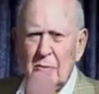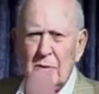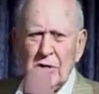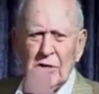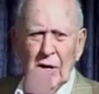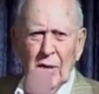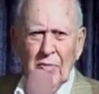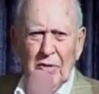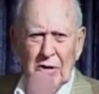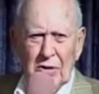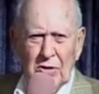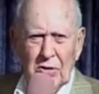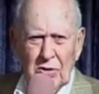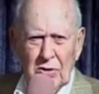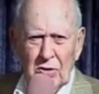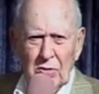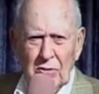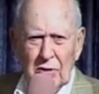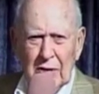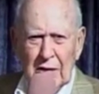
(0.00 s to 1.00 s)
me something to
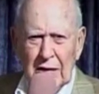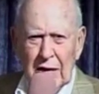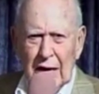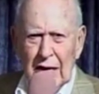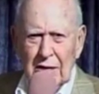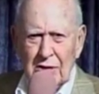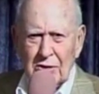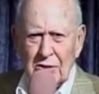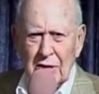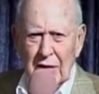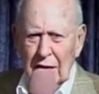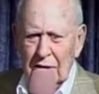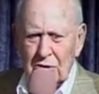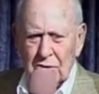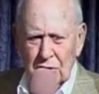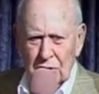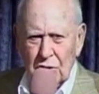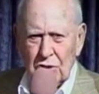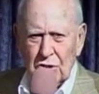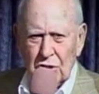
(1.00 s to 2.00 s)
do. The day is not
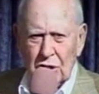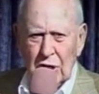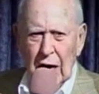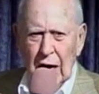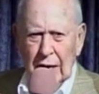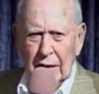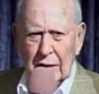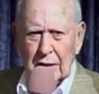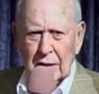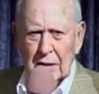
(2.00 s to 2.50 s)
just shot.